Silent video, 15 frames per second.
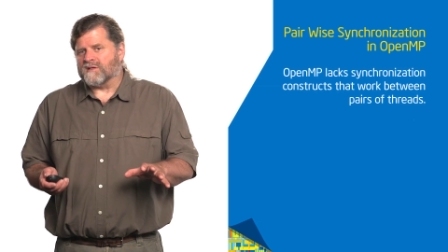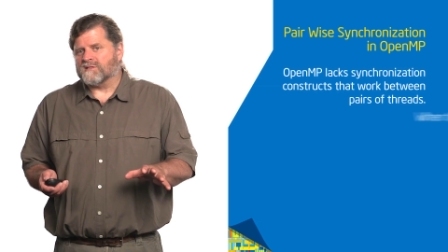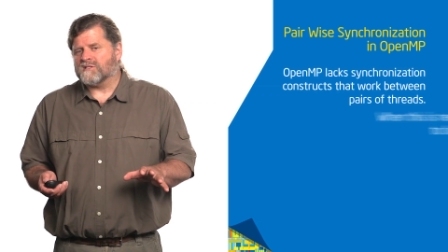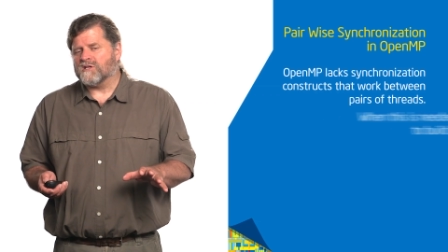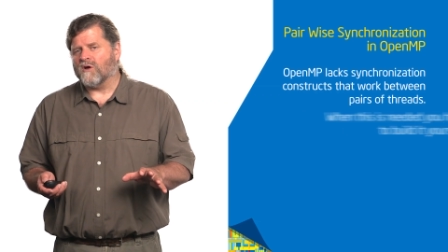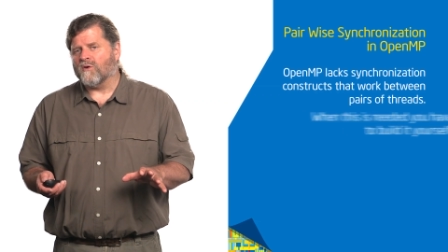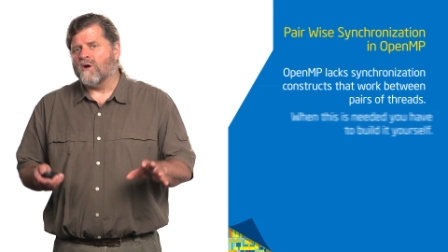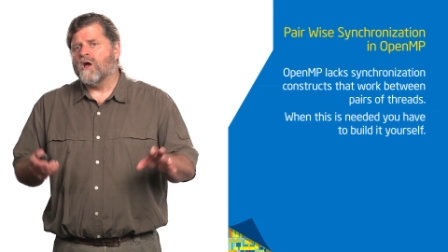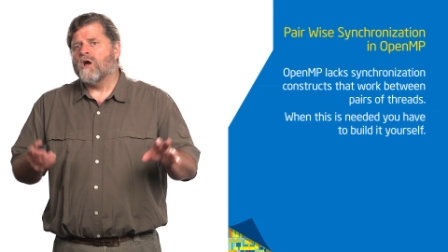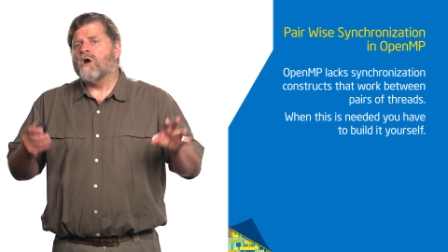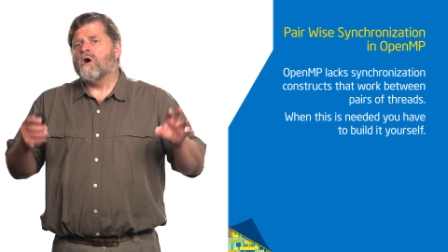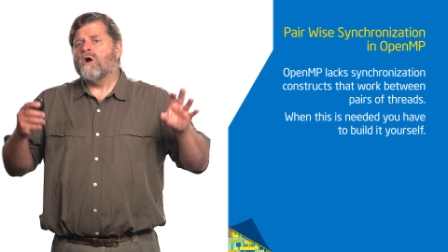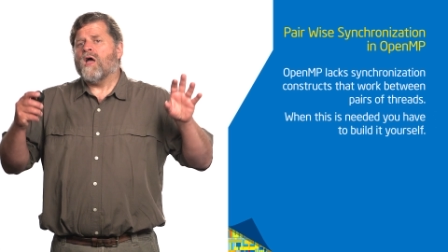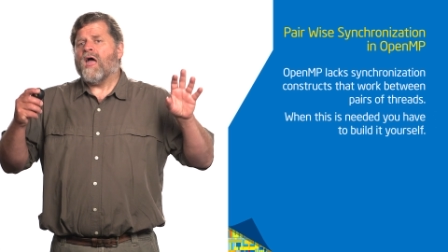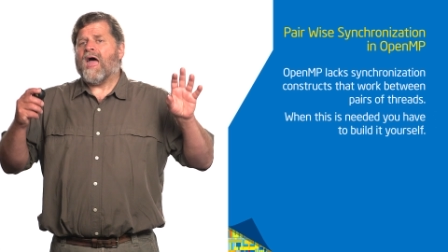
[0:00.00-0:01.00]
So
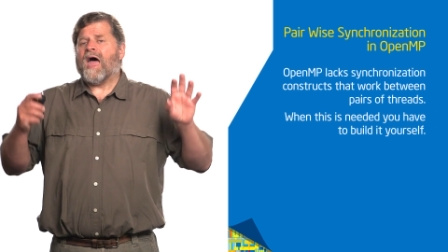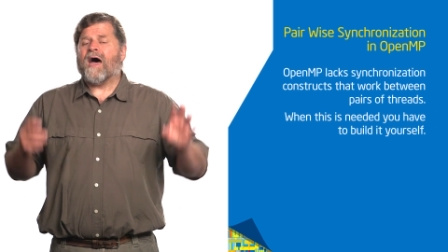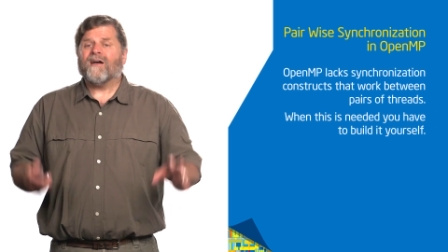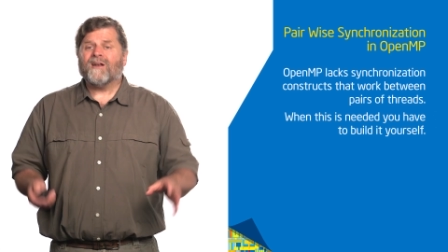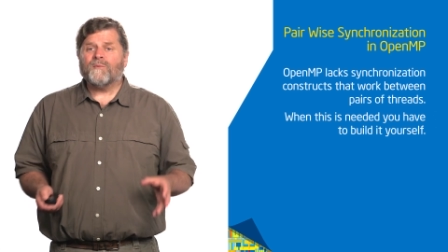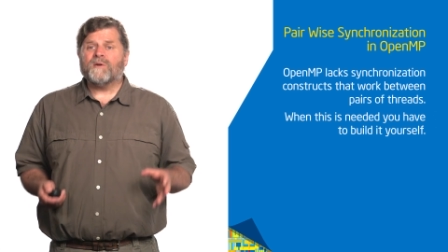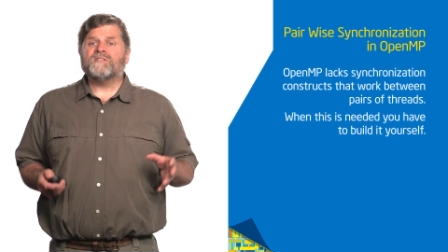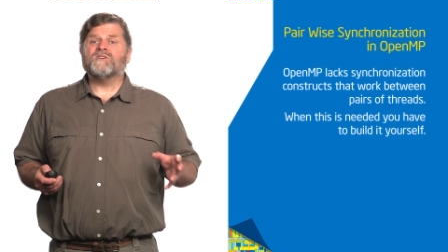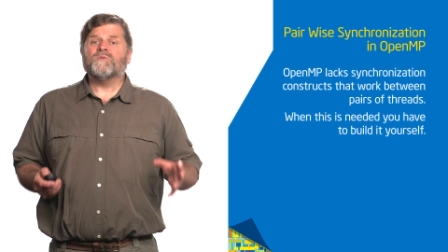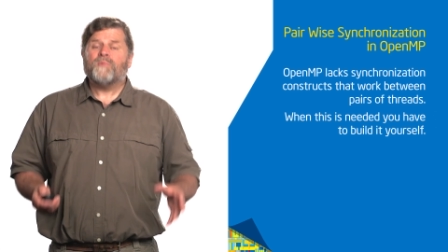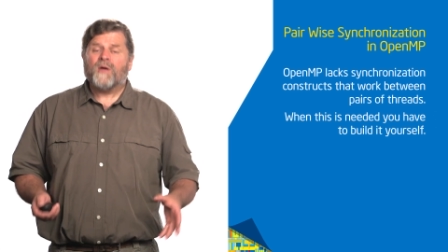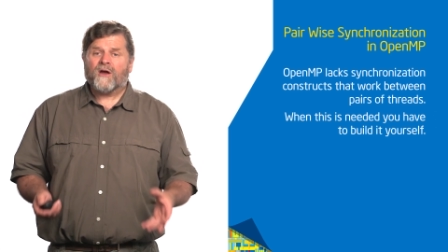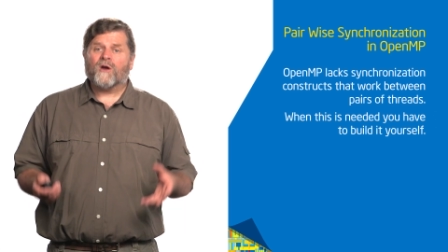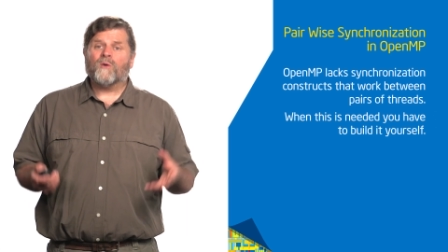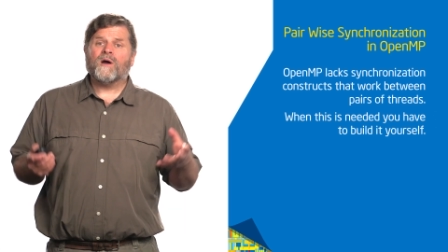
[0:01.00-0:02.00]
how do we do
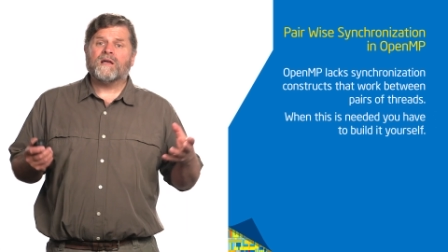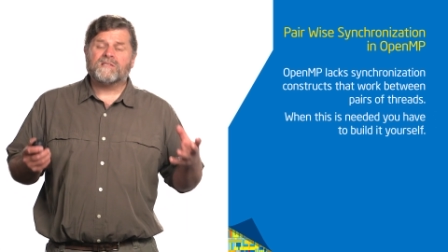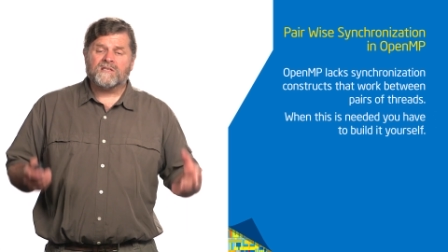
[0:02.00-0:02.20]
pairwise